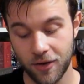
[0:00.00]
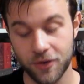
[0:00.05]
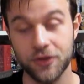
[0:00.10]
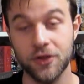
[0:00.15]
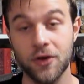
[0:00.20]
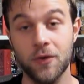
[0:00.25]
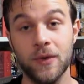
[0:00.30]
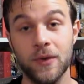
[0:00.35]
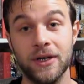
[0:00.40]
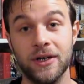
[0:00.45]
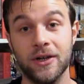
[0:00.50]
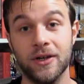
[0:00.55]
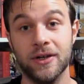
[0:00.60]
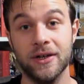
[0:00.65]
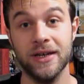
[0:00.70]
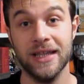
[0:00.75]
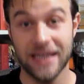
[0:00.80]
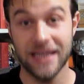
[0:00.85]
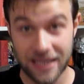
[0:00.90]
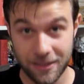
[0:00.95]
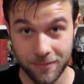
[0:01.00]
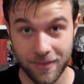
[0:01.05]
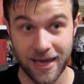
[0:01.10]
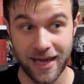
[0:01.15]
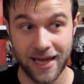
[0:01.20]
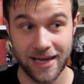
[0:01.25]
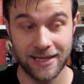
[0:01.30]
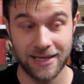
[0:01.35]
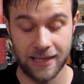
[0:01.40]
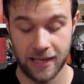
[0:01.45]
also went on
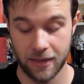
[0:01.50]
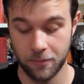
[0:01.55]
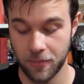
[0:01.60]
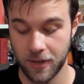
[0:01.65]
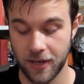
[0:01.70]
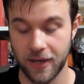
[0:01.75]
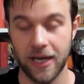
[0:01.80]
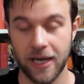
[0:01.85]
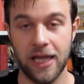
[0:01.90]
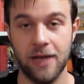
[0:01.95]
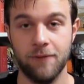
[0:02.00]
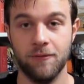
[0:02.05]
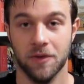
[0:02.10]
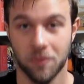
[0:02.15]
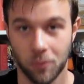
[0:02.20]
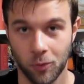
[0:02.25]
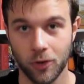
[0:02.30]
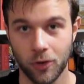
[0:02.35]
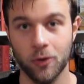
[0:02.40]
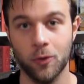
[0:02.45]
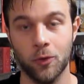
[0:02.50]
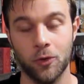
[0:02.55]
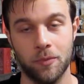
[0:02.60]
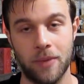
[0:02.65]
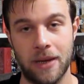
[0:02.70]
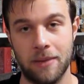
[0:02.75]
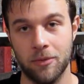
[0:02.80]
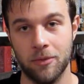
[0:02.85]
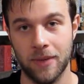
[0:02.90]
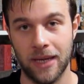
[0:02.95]
eBay and bought even more horror
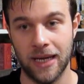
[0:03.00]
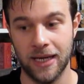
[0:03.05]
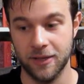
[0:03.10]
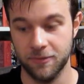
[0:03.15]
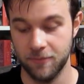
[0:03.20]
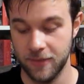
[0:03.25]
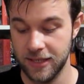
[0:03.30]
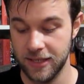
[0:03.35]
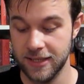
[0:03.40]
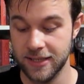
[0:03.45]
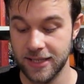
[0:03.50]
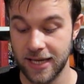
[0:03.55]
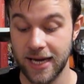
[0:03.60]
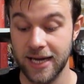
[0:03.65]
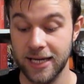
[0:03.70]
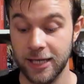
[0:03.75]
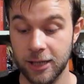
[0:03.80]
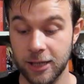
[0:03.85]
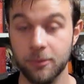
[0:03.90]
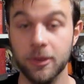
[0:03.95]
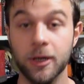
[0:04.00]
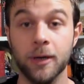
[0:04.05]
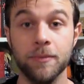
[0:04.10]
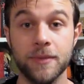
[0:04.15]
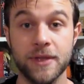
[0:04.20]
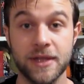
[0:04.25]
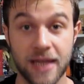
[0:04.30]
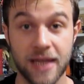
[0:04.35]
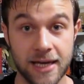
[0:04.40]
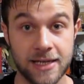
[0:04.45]
paperbacks because I am
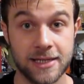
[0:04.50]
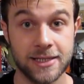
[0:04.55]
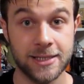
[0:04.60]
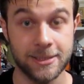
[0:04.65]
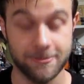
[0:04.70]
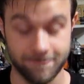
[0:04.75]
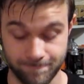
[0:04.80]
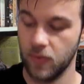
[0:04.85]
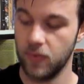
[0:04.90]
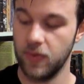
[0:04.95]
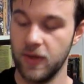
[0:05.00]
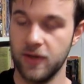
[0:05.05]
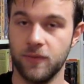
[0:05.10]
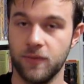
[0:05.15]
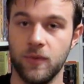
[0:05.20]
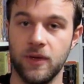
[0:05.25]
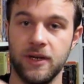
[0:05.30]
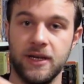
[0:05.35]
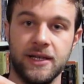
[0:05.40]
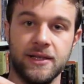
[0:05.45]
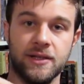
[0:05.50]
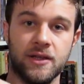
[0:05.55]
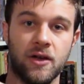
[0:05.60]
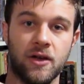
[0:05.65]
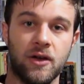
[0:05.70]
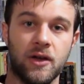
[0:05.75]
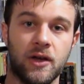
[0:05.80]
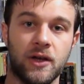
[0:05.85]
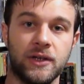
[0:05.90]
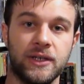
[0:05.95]
obsessed. This one is
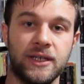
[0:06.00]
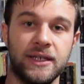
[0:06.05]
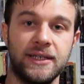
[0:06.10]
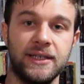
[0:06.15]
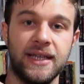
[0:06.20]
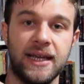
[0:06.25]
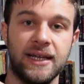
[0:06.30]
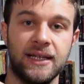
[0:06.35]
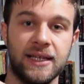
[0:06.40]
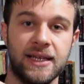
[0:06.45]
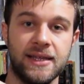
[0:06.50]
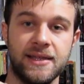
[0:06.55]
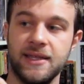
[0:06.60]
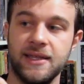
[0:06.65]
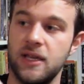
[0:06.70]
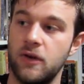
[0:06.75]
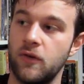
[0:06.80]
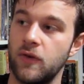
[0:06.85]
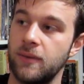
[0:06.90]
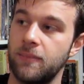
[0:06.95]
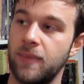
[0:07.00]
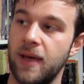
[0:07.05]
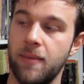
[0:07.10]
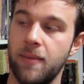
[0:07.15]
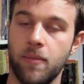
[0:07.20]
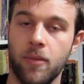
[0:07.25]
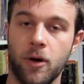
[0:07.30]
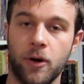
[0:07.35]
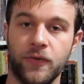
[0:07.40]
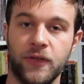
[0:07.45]
called Deadly Secret by
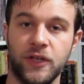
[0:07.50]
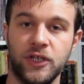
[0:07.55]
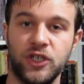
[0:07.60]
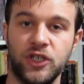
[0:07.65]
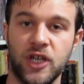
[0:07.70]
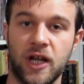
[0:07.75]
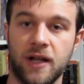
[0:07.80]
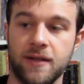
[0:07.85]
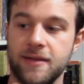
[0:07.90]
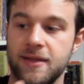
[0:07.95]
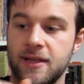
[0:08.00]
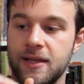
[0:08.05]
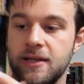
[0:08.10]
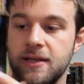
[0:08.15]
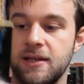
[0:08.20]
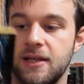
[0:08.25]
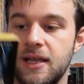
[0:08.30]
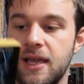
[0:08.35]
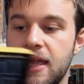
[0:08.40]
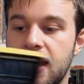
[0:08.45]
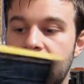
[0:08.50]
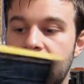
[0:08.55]
Martha Johnson